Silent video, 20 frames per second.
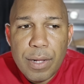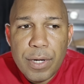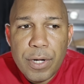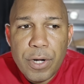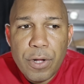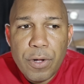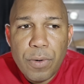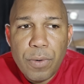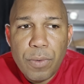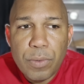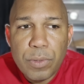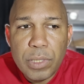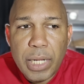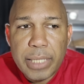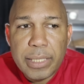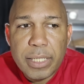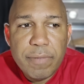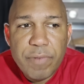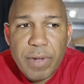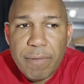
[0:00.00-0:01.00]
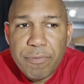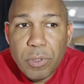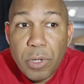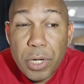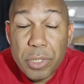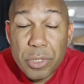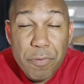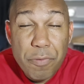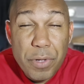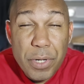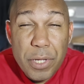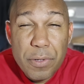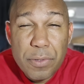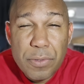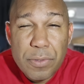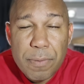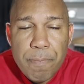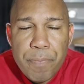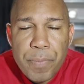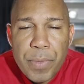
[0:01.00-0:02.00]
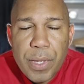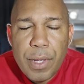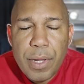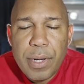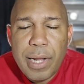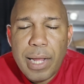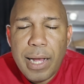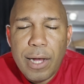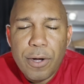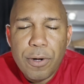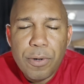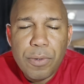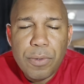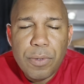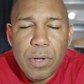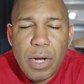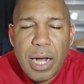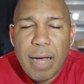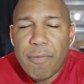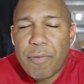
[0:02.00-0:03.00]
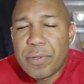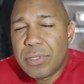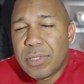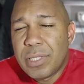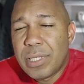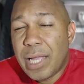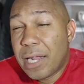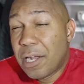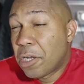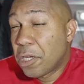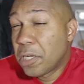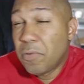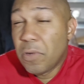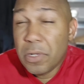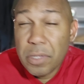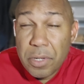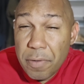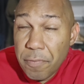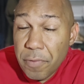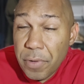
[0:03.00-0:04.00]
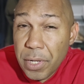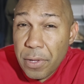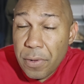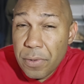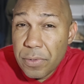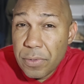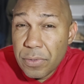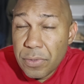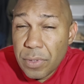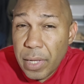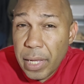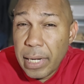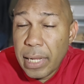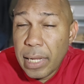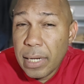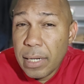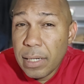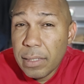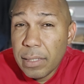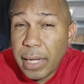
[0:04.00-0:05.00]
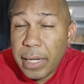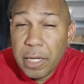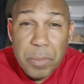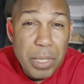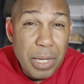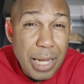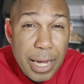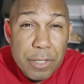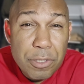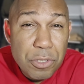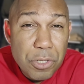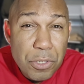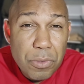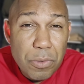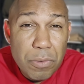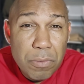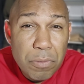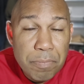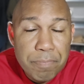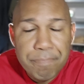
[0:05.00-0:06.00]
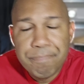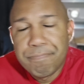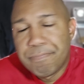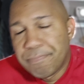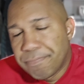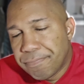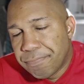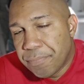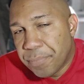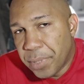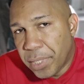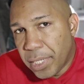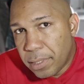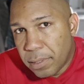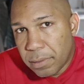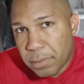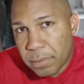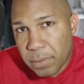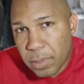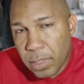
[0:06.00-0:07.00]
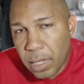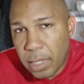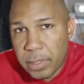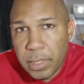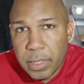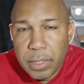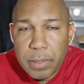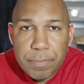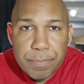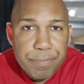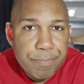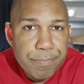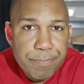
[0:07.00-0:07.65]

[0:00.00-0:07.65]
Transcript: you know, that I didn't even have to look at their videos. Now, obviously, I could have looked at their videos and then I could be lying to you, but, you know,